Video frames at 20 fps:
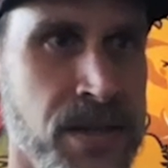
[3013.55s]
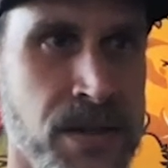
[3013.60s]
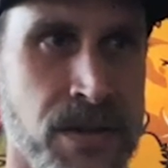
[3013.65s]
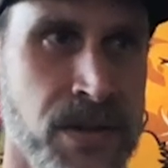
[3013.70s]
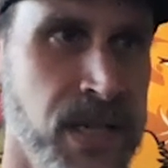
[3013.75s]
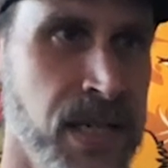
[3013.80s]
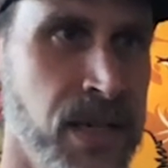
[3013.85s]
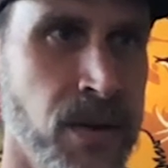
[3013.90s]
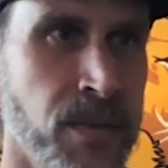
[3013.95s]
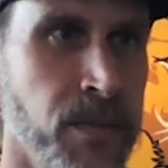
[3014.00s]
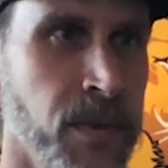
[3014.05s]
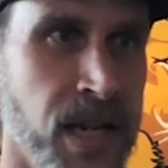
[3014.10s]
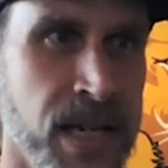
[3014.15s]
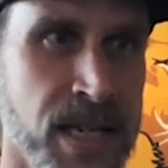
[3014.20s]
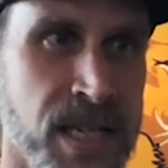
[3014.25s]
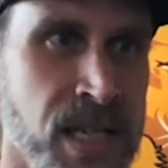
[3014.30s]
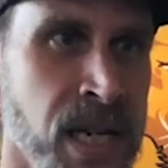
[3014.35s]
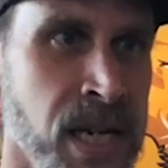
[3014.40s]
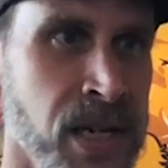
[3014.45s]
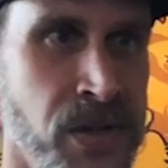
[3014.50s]
There's
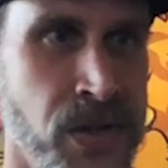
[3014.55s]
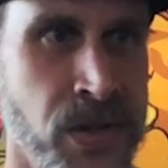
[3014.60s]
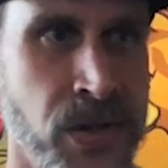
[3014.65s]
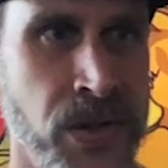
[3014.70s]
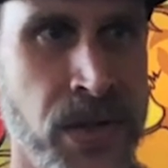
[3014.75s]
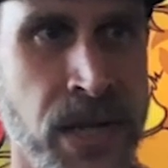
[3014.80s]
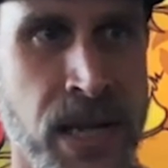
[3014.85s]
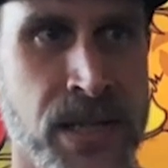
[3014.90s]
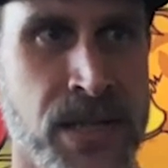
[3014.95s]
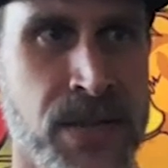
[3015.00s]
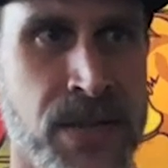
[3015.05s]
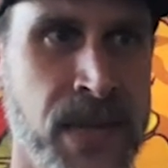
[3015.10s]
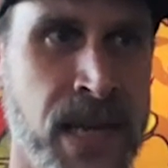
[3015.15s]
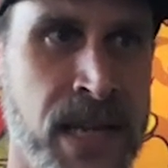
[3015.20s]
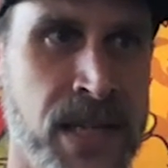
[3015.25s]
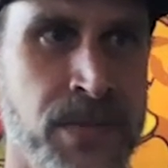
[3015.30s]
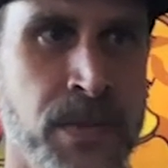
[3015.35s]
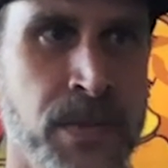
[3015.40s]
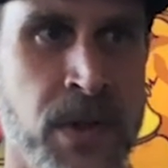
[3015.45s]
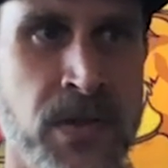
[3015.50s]
decriminalized nature
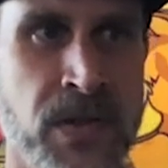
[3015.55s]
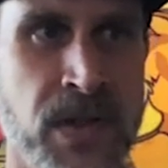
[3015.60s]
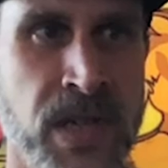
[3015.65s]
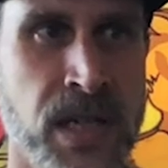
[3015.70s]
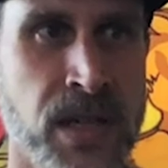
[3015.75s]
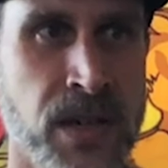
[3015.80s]
that's moving.